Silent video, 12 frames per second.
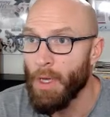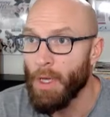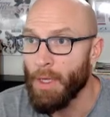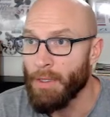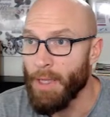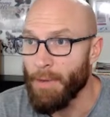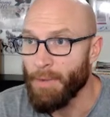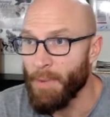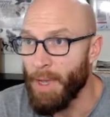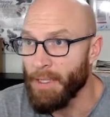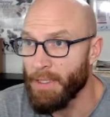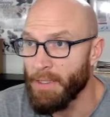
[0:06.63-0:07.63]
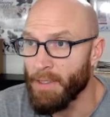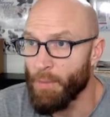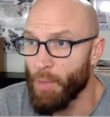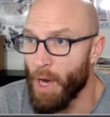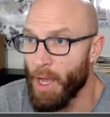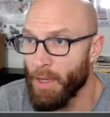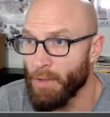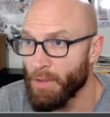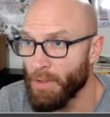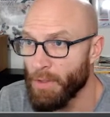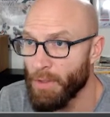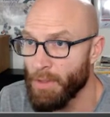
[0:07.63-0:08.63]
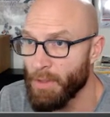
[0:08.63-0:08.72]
Top spot gets the Browns.